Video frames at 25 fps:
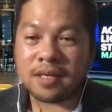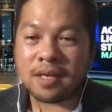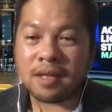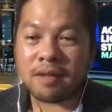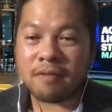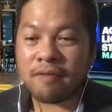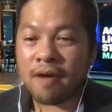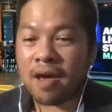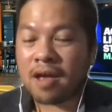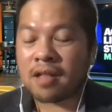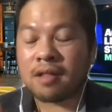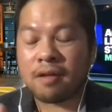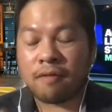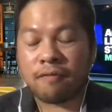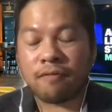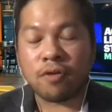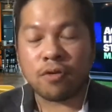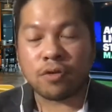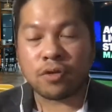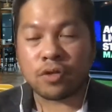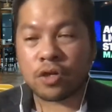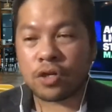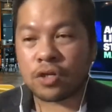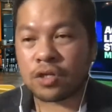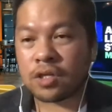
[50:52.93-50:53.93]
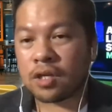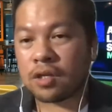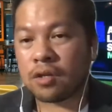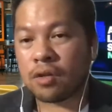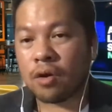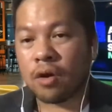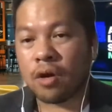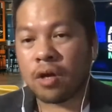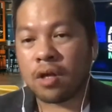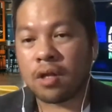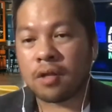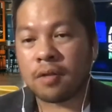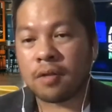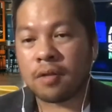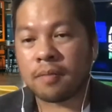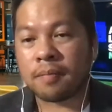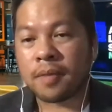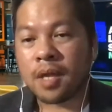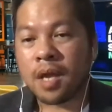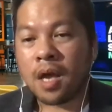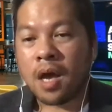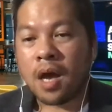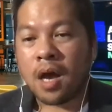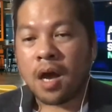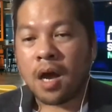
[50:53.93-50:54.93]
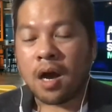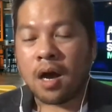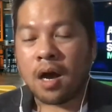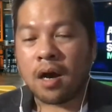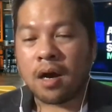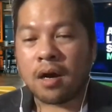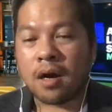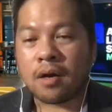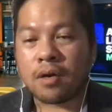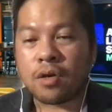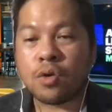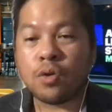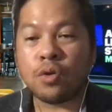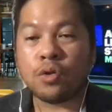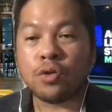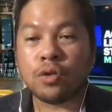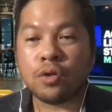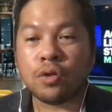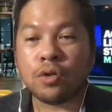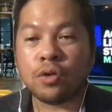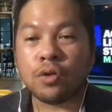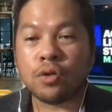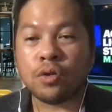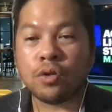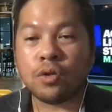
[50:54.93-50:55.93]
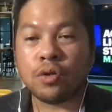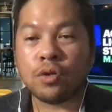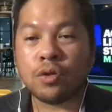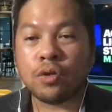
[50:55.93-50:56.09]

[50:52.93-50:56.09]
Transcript: In fact, if you search it on YouTube,